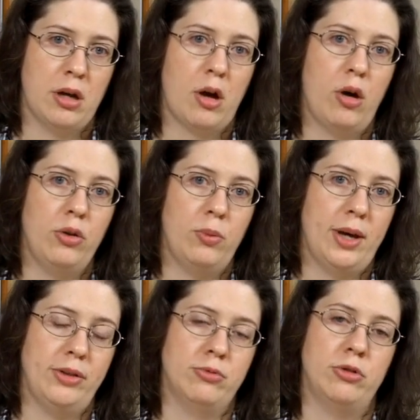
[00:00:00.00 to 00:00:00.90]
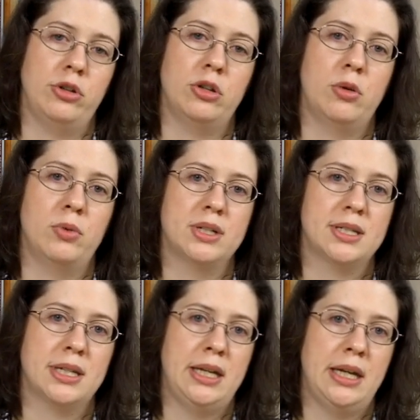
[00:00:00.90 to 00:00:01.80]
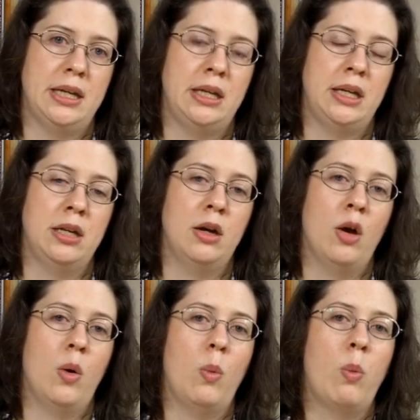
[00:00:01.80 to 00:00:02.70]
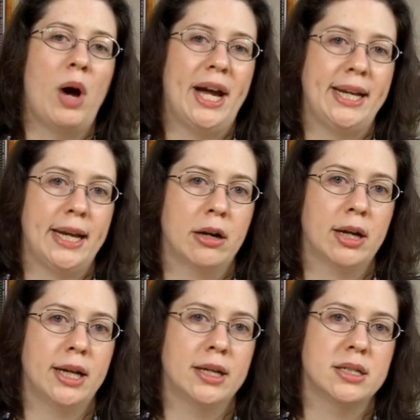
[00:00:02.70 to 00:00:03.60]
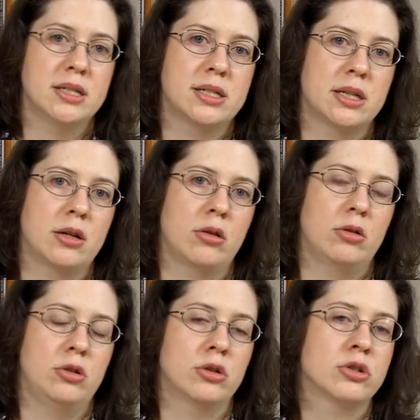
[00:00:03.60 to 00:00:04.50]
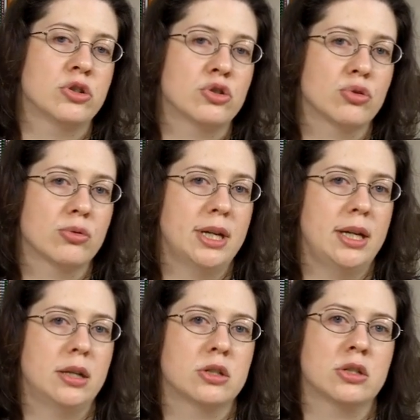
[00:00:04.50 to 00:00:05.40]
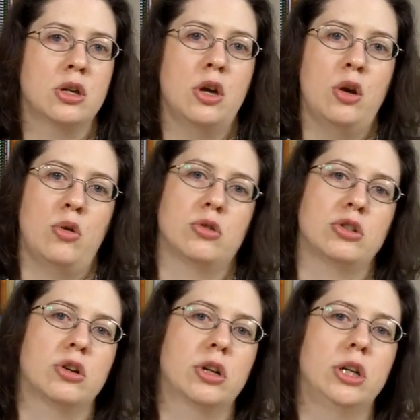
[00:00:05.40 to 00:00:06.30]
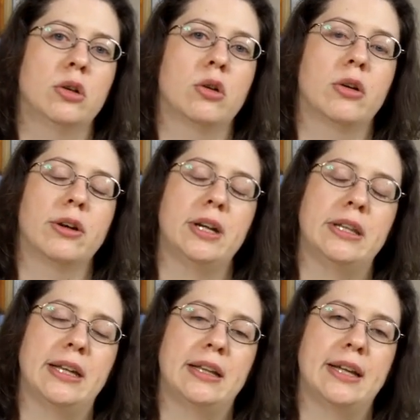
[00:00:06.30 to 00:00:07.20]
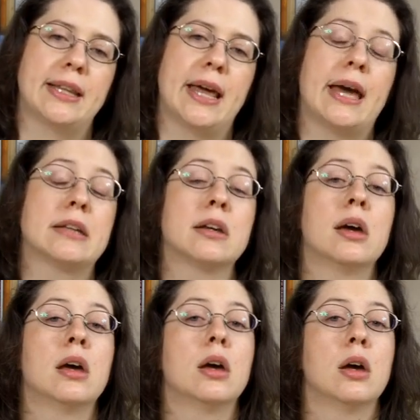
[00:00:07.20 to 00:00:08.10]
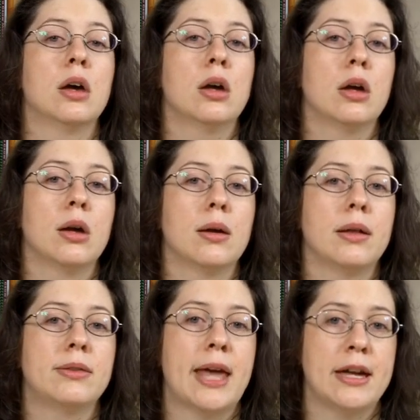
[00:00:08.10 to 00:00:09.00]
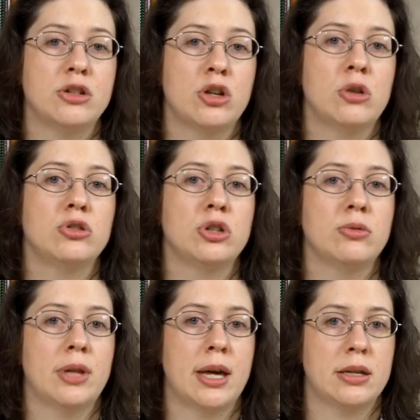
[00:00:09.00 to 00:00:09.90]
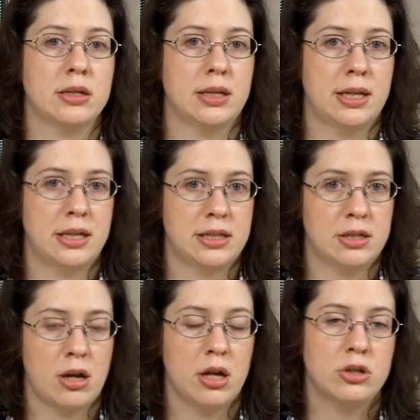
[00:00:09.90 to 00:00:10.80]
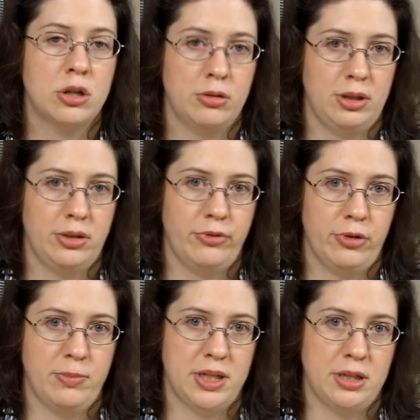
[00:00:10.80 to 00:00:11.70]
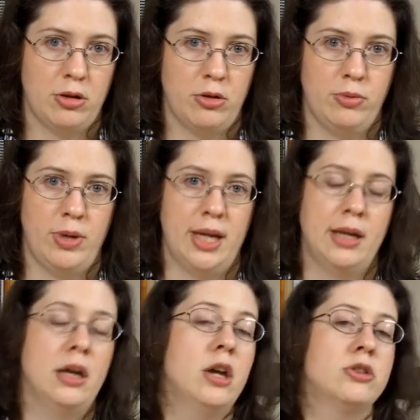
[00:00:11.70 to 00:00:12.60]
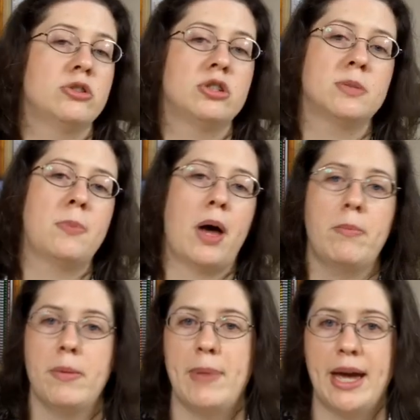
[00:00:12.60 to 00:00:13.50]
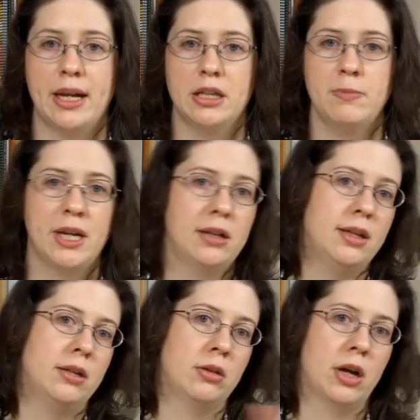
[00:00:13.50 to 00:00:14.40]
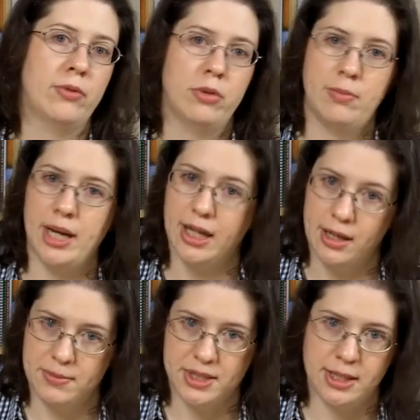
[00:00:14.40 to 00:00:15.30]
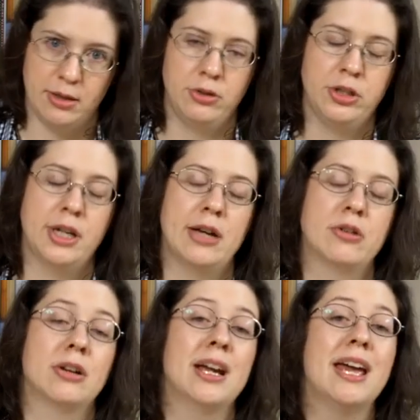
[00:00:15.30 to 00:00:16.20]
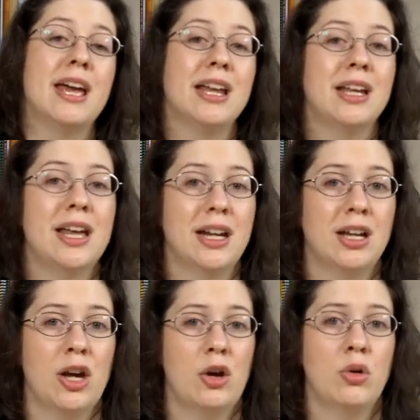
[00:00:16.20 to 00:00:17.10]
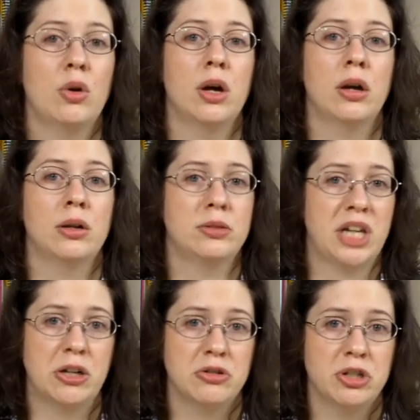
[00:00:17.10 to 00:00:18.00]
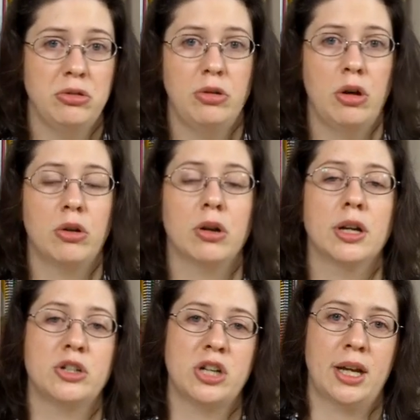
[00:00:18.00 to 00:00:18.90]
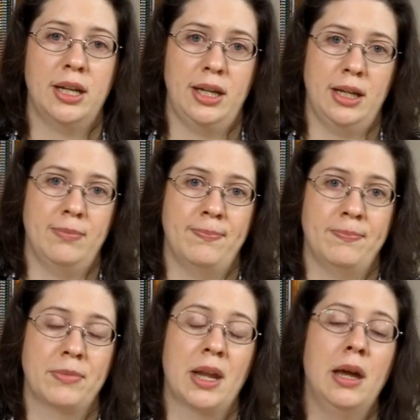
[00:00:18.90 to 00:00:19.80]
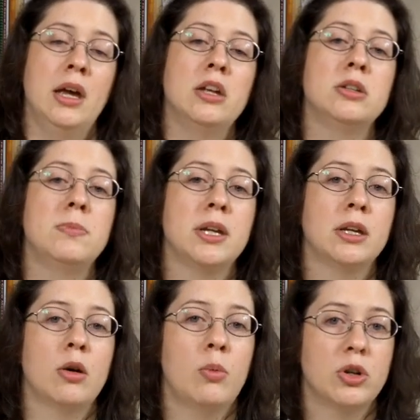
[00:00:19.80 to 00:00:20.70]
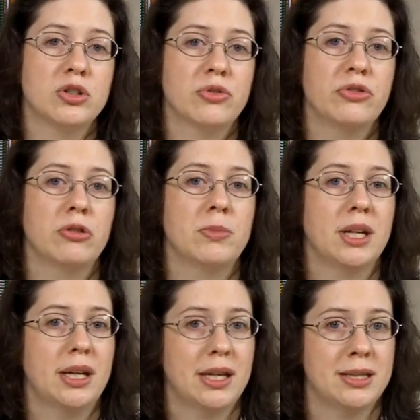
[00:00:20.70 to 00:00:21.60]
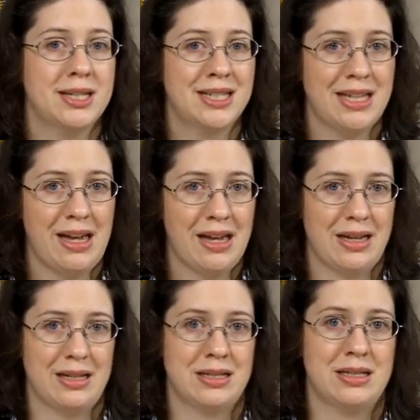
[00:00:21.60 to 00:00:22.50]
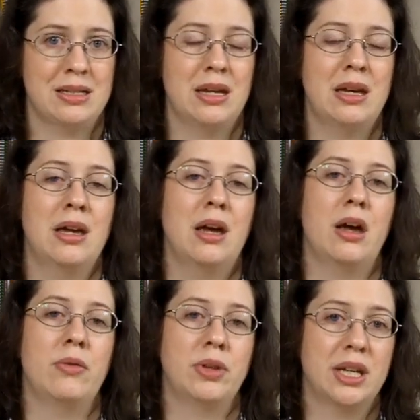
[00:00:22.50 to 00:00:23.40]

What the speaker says: all the way through. You don't want to see any white areas that look streaked or circular or anything like that. That shows you that it has not totally fermented all the way. So just pop it back in the Pickl-It, cover it back up, sit it on your counter, and let it go a day or 2 longer and check it again. Depending on what you're fermenting and the size of the